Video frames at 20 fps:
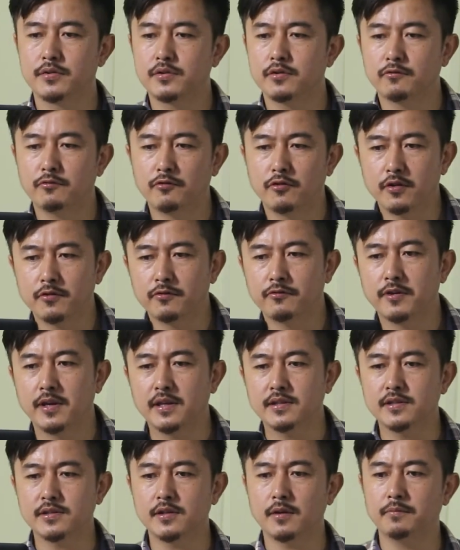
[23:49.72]
So 4
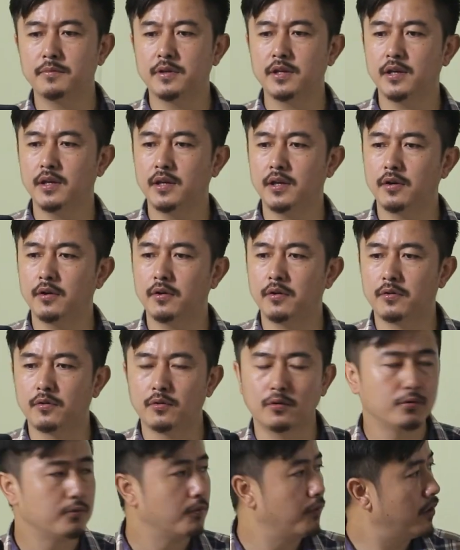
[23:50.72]
phases of the
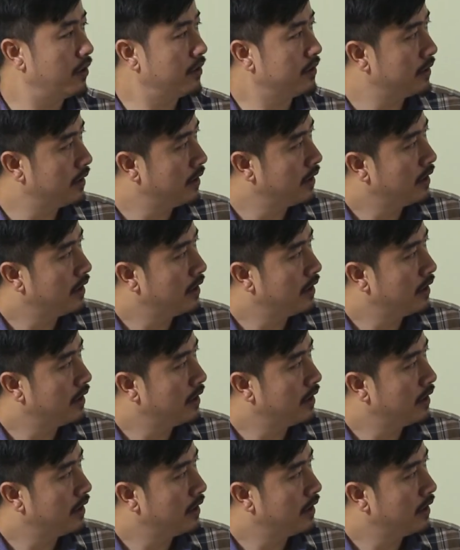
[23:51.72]
Cold War.